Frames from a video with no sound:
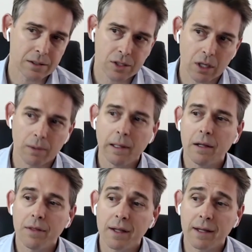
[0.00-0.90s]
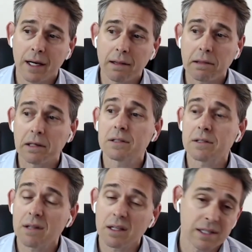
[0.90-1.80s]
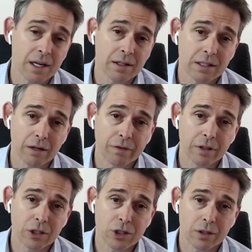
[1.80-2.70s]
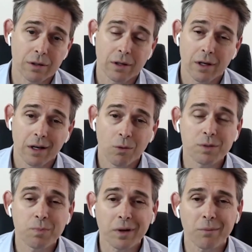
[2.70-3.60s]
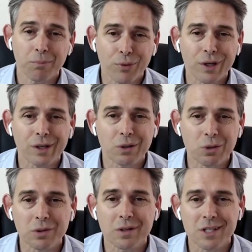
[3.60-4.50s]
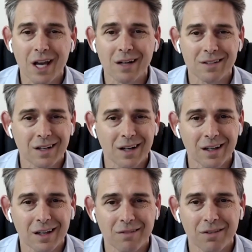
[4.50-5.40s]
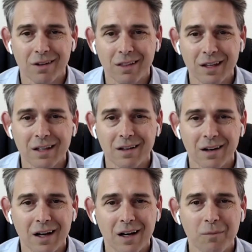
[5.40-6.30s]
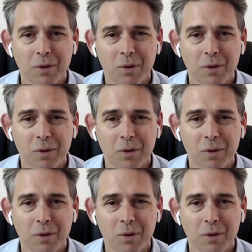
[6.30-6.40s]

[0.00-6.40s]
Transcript: So they're the 8 things. That's our definition. Well, it's been a pretty good chat today, Kevin, I think. I've